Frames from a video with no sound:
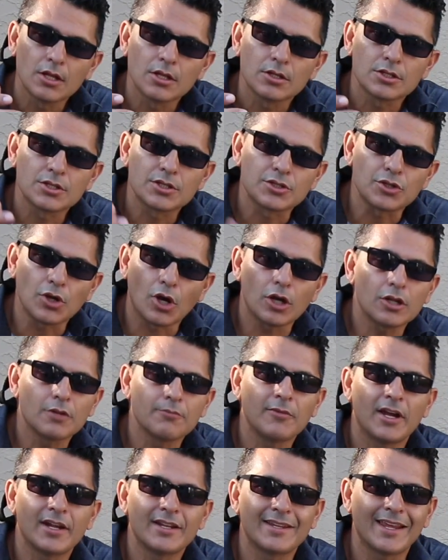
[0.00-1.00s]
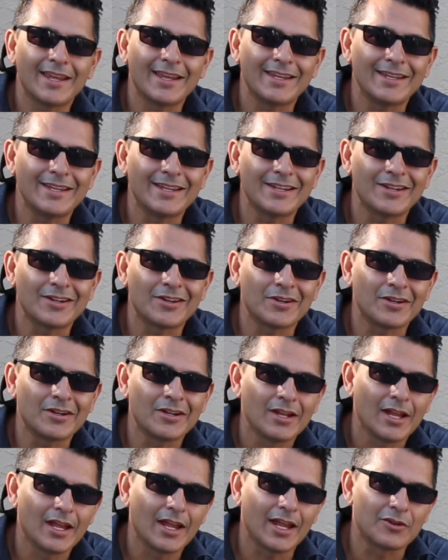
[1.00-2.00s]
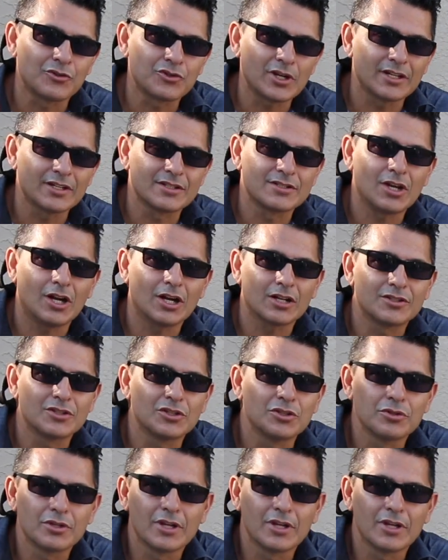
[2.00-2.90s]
starting my day here, and trying to talk to you